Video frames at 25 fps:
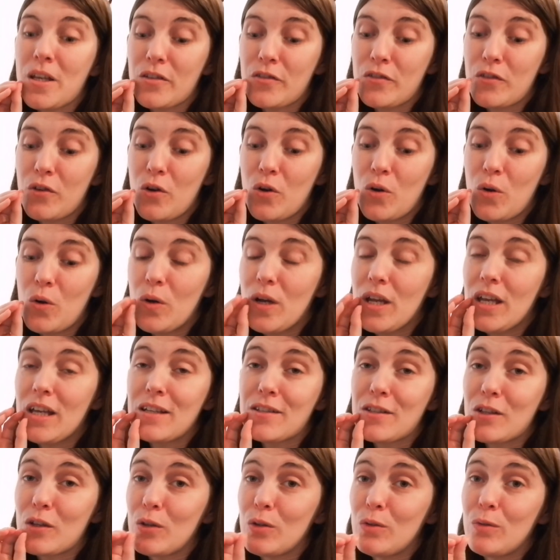So
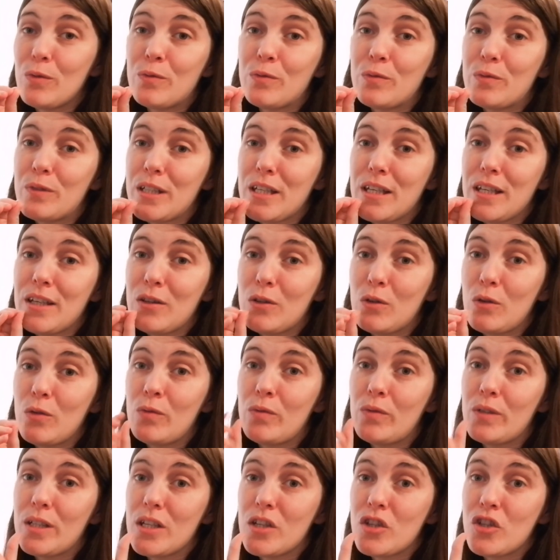it's a lovely,
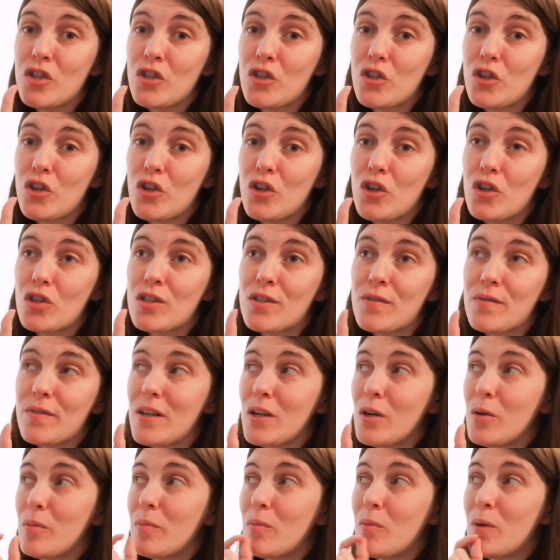lovely short
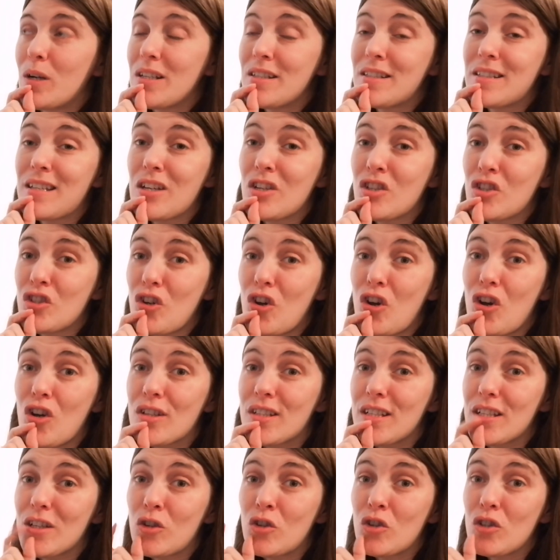film. When I say
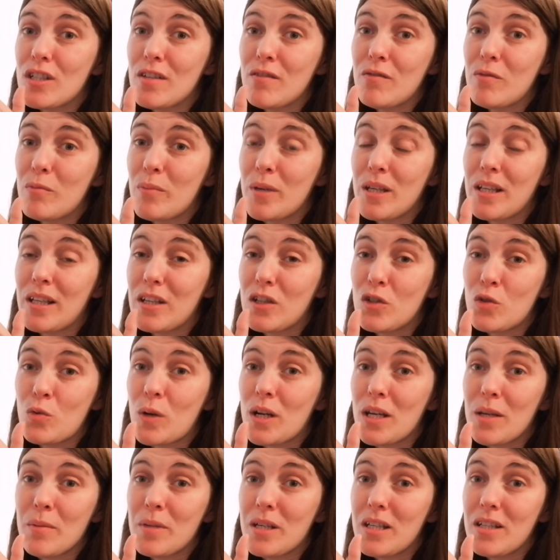short, it could even be like
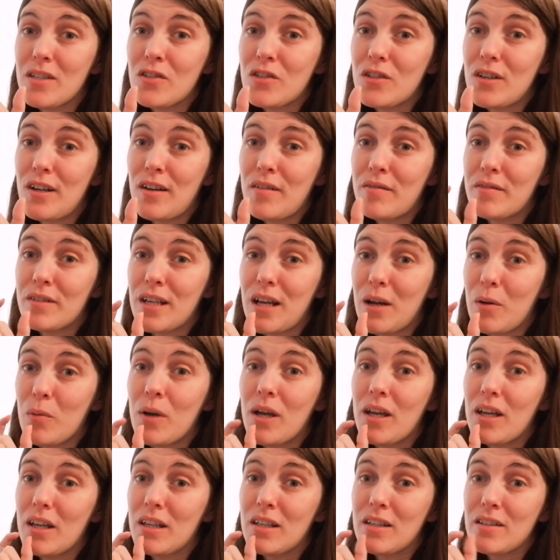20 minutes to half an
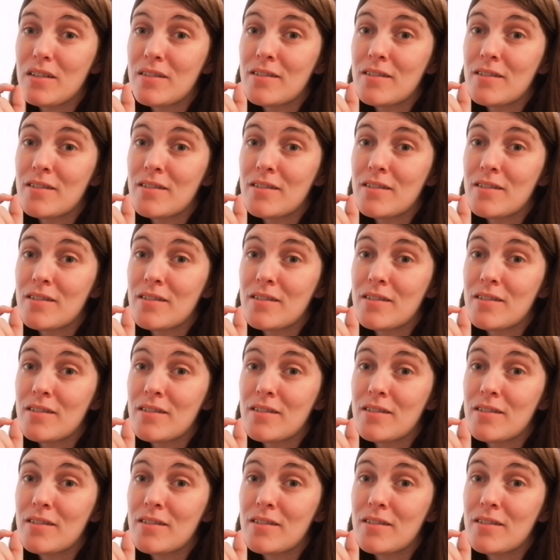hour.